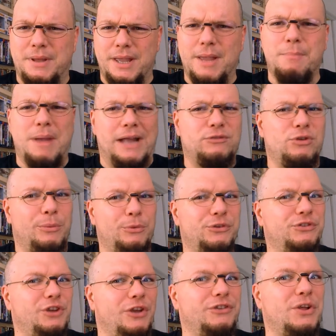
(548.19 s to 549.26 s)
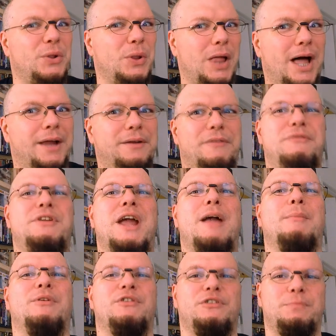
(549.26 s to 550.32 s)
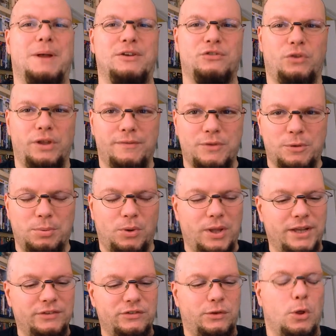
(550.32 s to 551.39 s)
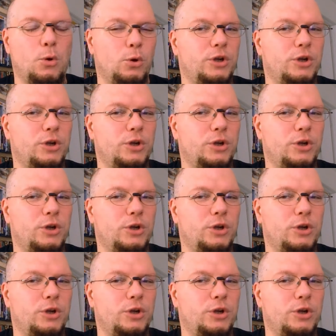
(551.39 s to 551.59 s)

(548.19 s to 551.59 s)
Impact Tremors does a lot of damage, especially if they're playing slow,